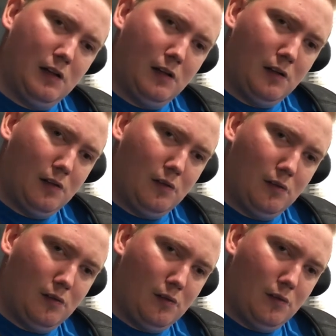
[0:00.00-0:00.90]

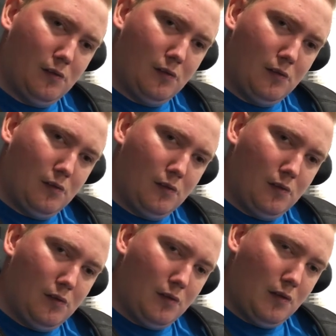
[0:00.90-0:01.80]

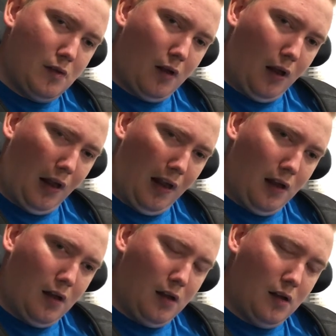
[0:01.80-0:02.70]

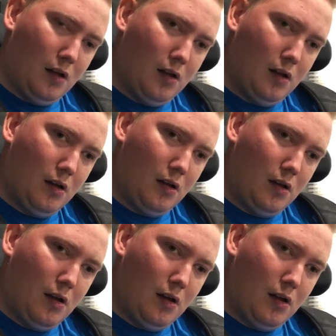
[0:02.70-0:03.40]
(no one is talking)